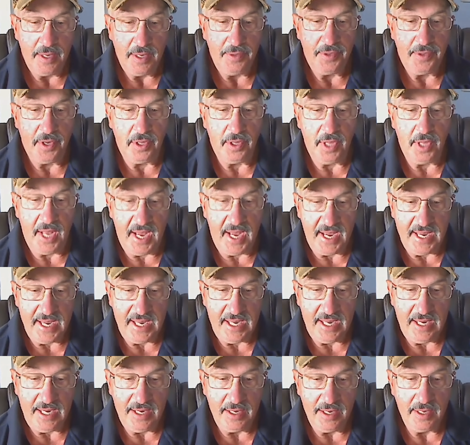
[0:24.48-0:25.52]
the
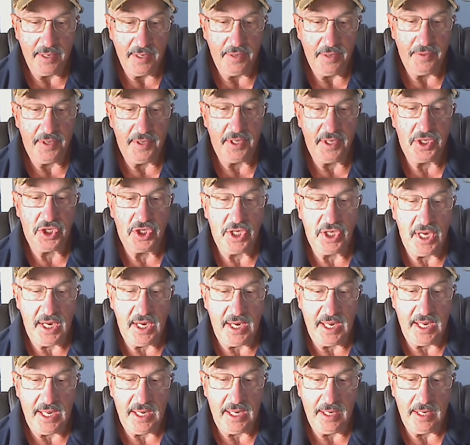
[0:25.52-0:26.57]
lying, the
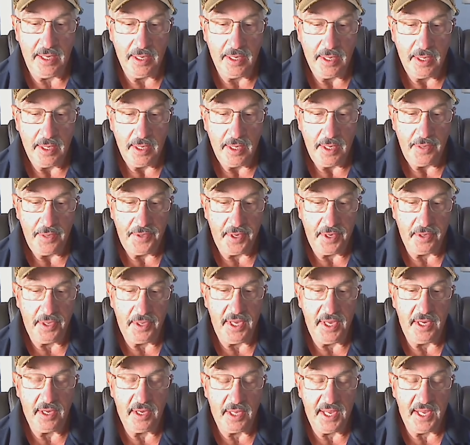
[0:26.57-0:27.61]
cheating, the
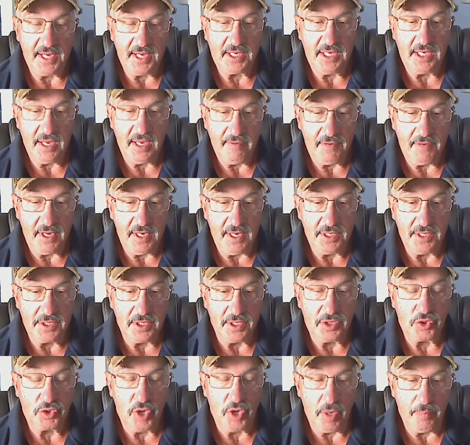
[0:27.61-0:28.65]
illegal activities
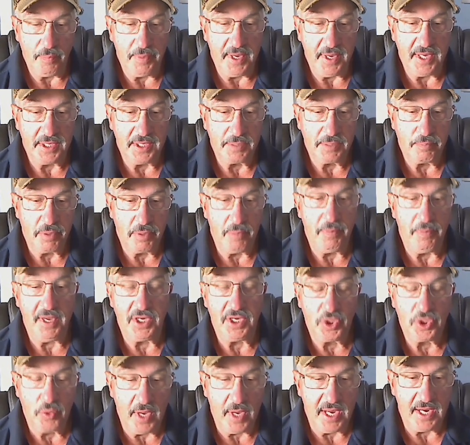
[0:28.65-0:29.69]
that Trump has
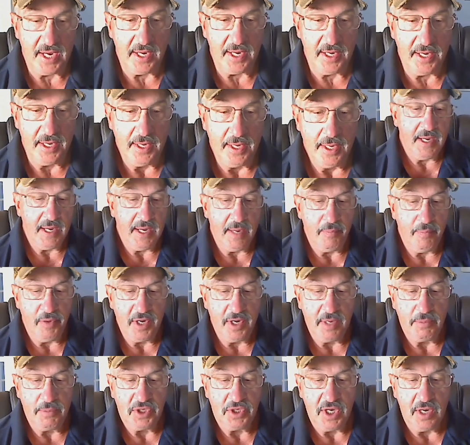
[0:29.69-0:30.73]
perpetuated. I
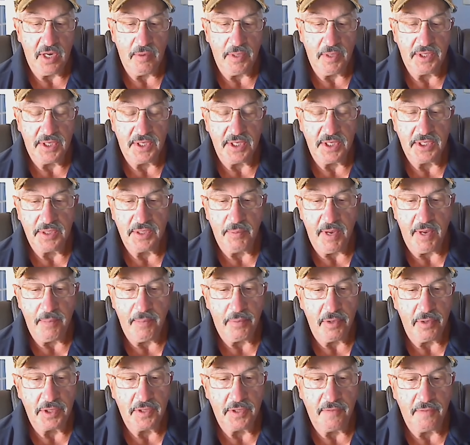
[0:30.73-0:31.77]
bring up January 6th as my
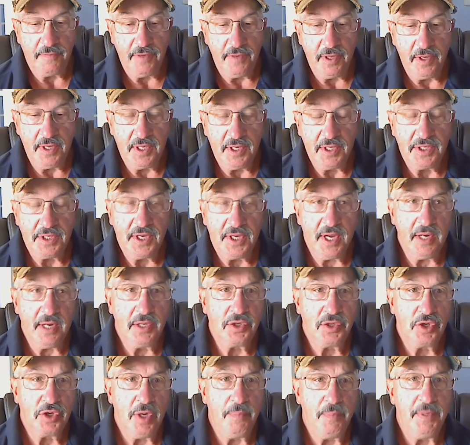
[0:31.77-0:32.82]
personal feeling is Donald
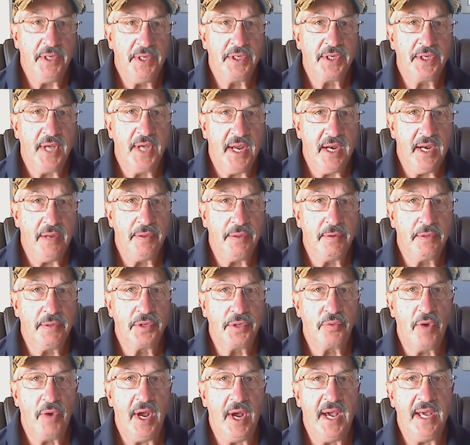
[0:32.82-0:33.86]
Trump incited those
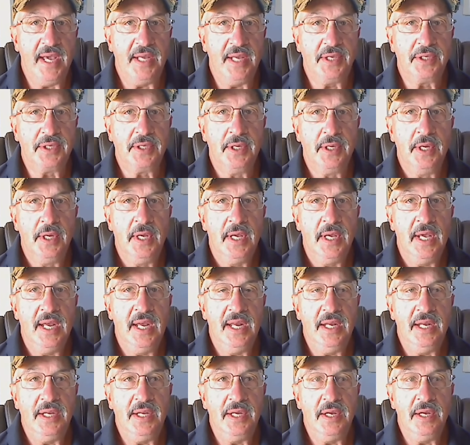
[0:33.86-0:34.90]
riots, and
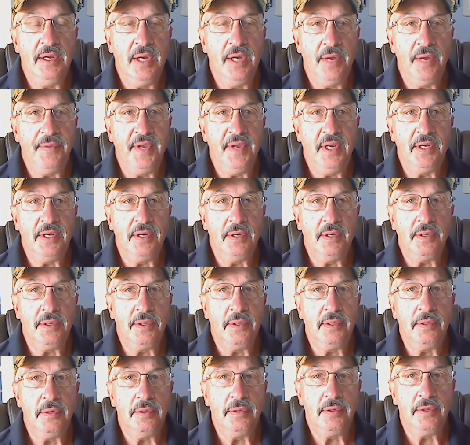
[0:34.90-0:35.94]
he did nothing
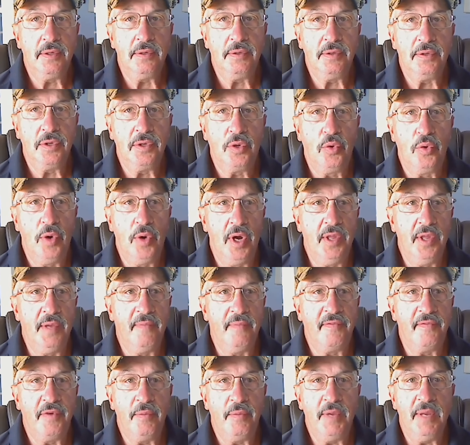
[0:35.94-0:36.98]
to quell them
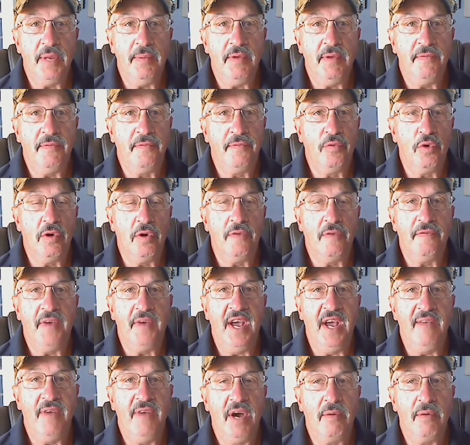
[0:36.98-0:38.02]
for maybe 4 or
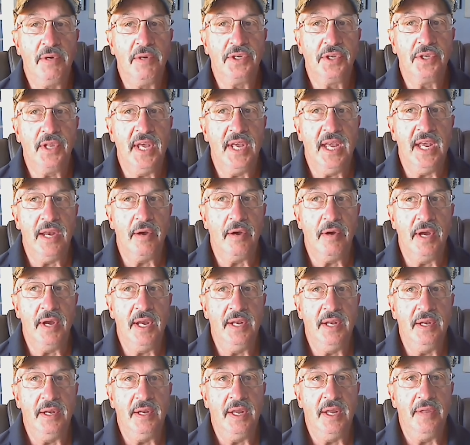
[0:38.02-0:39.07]
5 hours later,
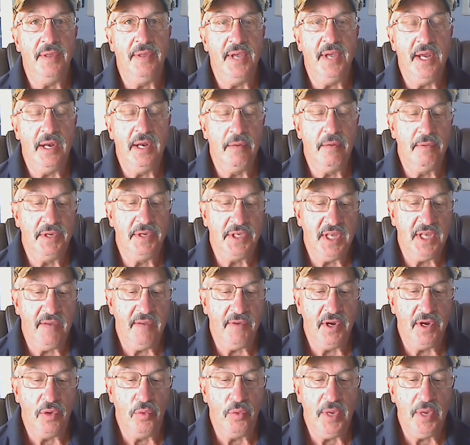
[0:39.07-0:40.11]
and then it was even
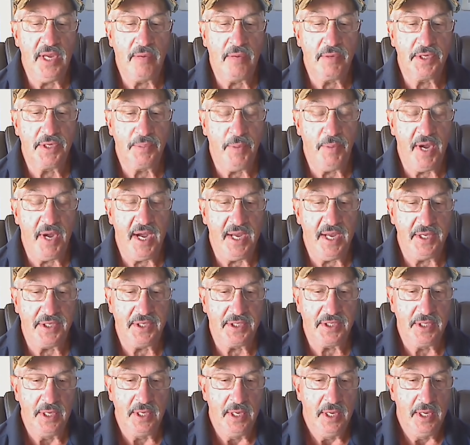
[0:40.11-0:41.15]
a weak
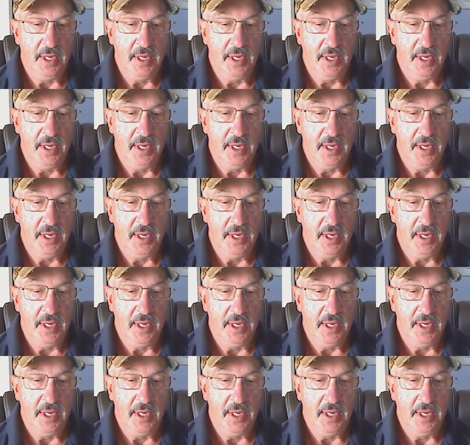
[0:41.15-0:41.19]
response.